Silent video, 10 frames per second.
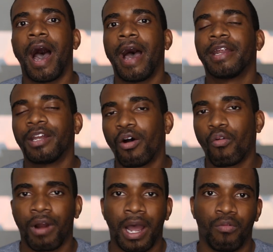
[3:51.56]
I know
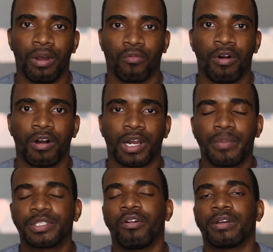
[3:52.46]
where I went wrong, and
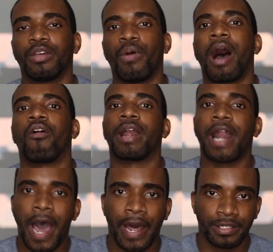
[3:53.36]
I'm showing you how
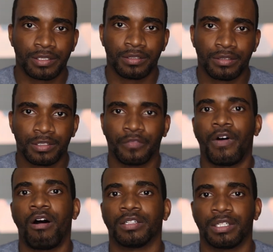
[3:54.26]
not to
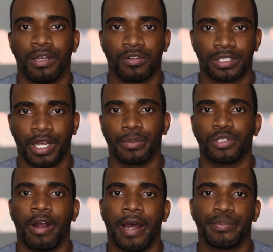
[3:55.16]
fall into those same
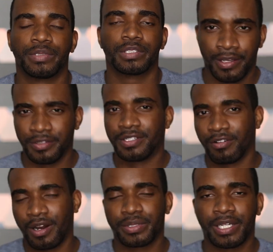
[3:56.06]
traps. You see
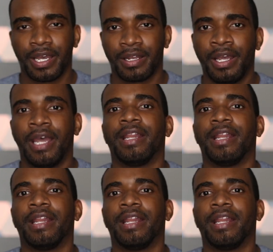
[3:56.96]
what I'm saying?